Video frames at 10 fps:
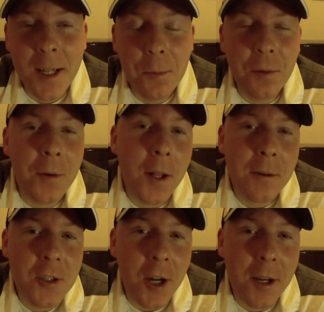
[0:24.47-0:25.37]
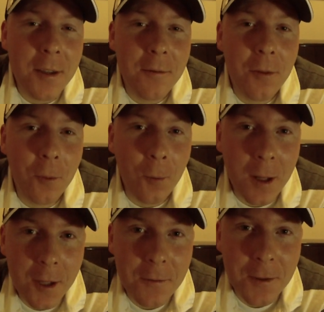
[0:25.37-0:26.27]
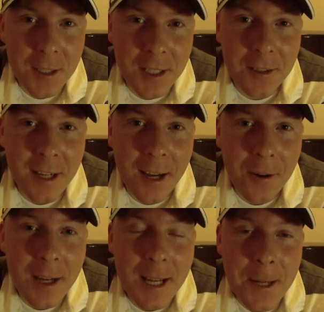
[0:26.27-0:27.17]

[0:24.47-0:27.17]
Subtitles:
I've been following Jonathan for well over a year now,